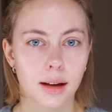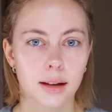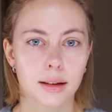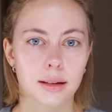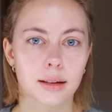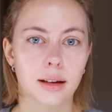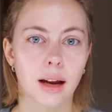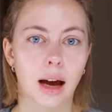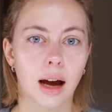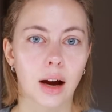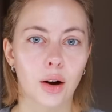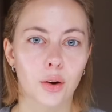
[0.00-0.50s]

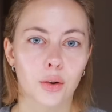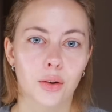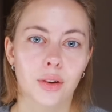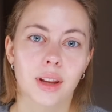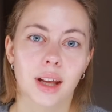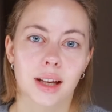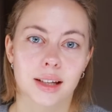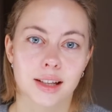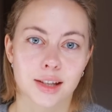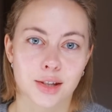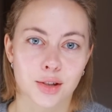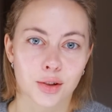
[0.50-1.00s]
Now
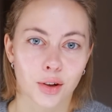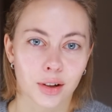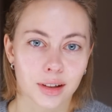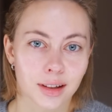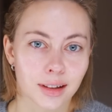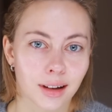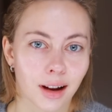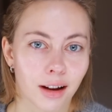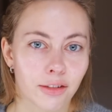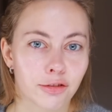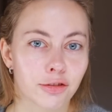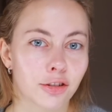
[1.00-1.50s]
that's not
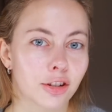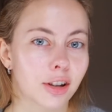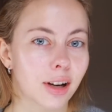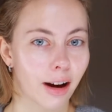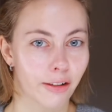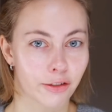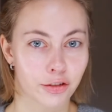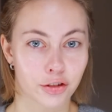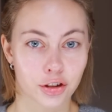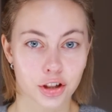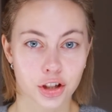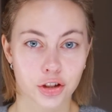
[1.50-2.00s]
enough for
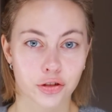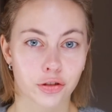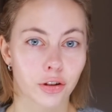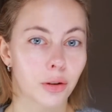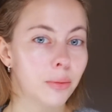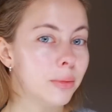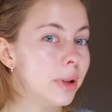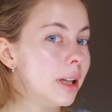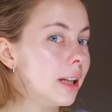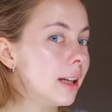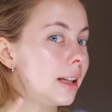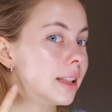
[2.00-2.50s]
coverage for me,